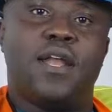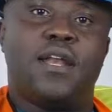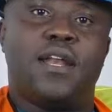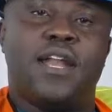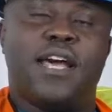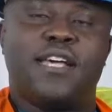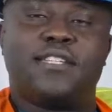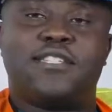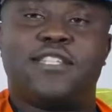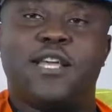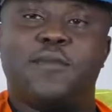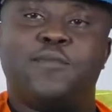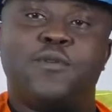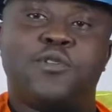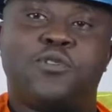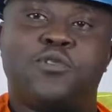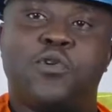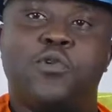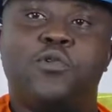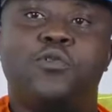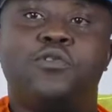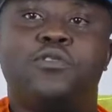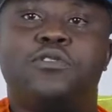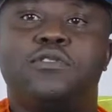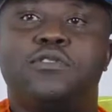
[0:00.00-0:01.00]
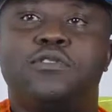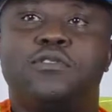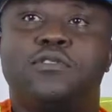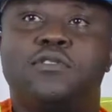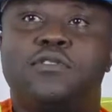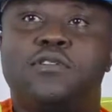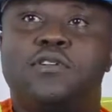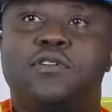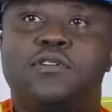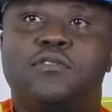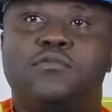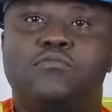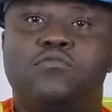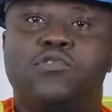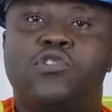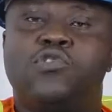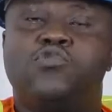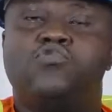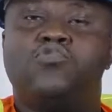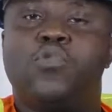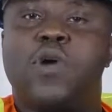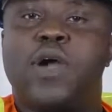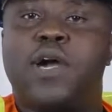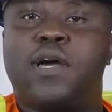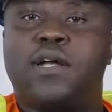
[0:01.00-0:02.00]
Last episode, we
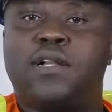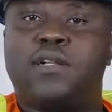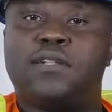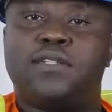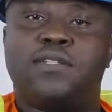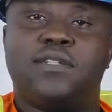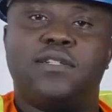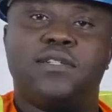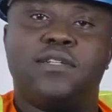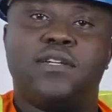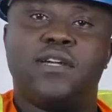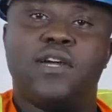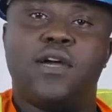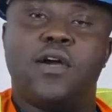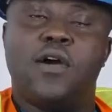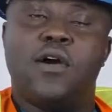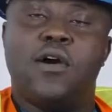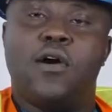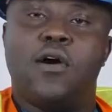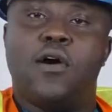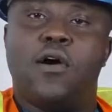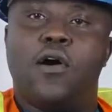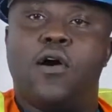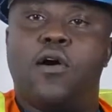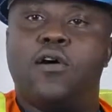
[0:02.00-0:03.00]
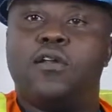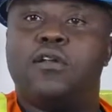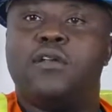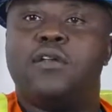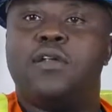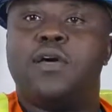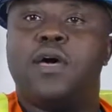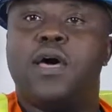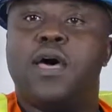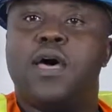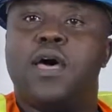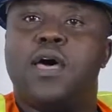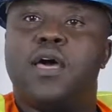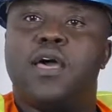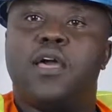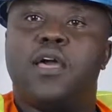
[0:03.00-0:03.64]
dwelled on